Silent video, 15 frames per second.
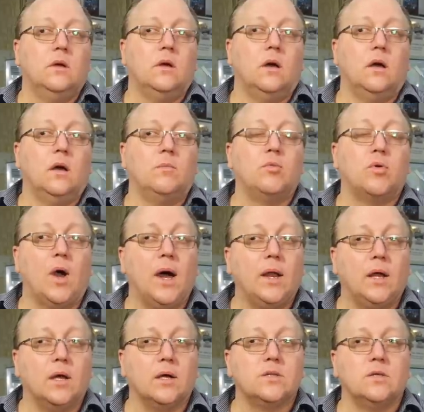uh,
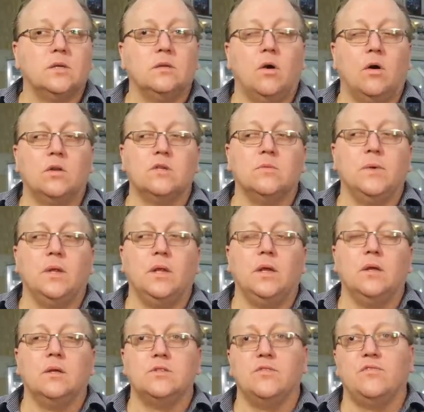products, and
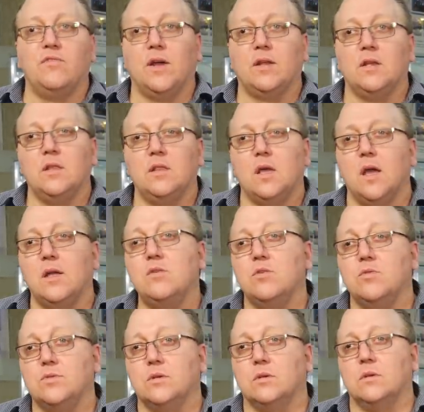ultimately it's affecting the end
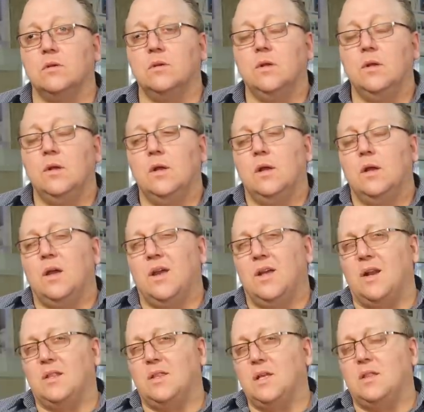user. And
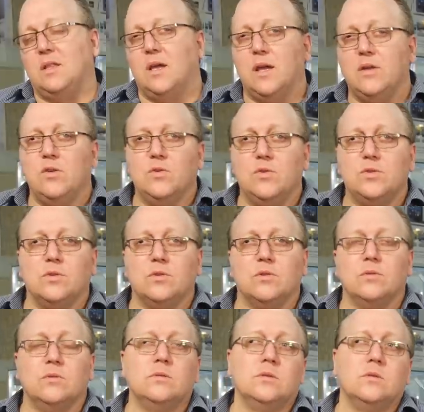I think the end
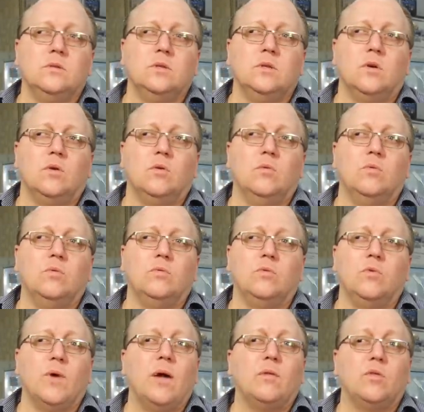users, you know,
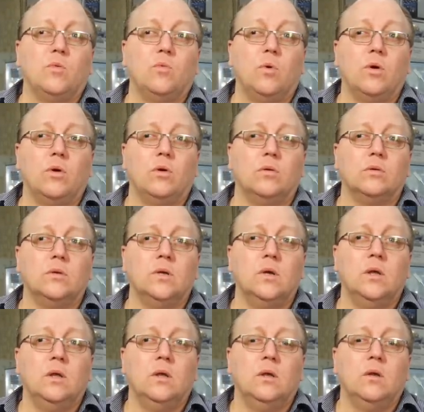throughout the world,
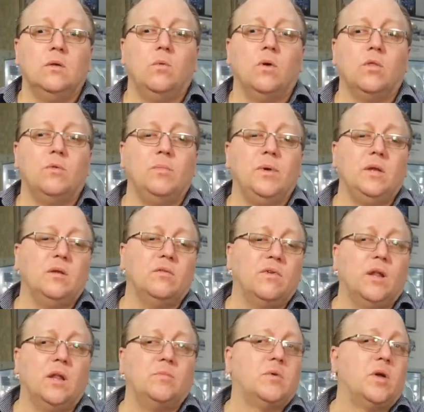whether it be
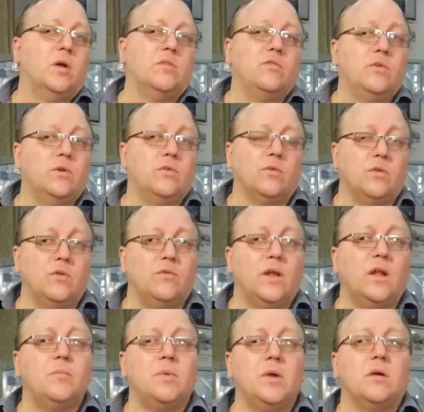developed countries or
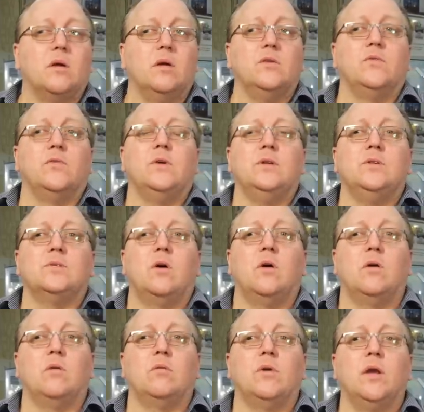developing countries,
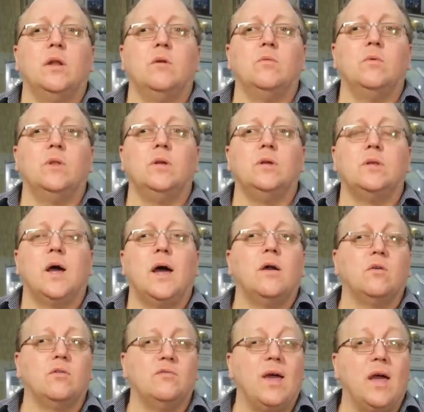are getting really
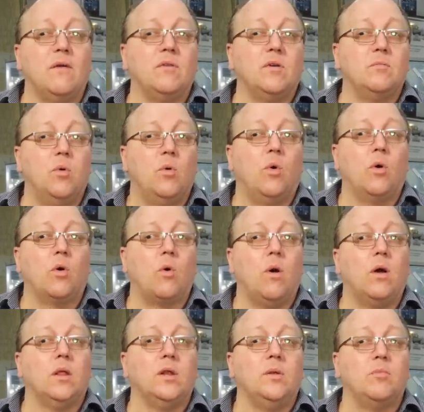tired of having poor
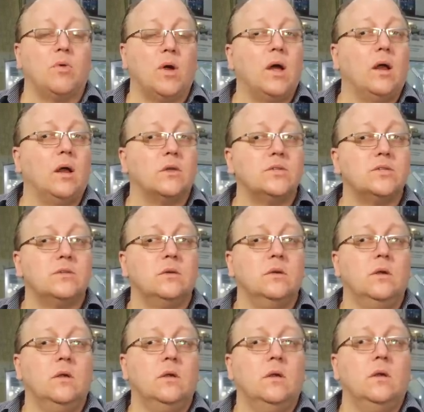quality products.
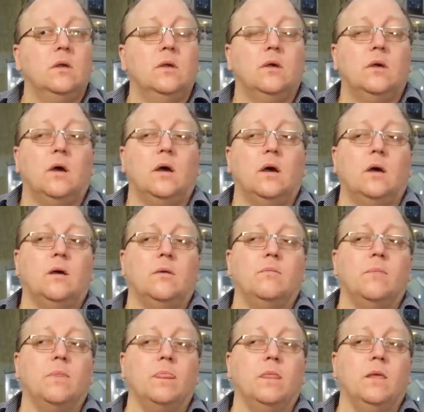
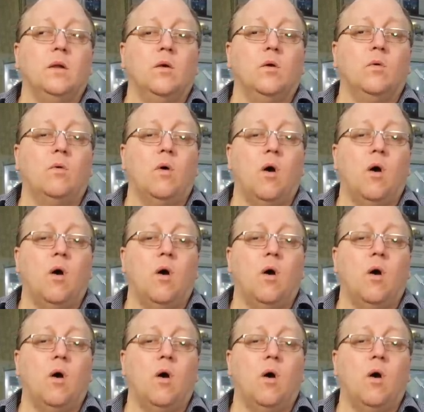Um, you know,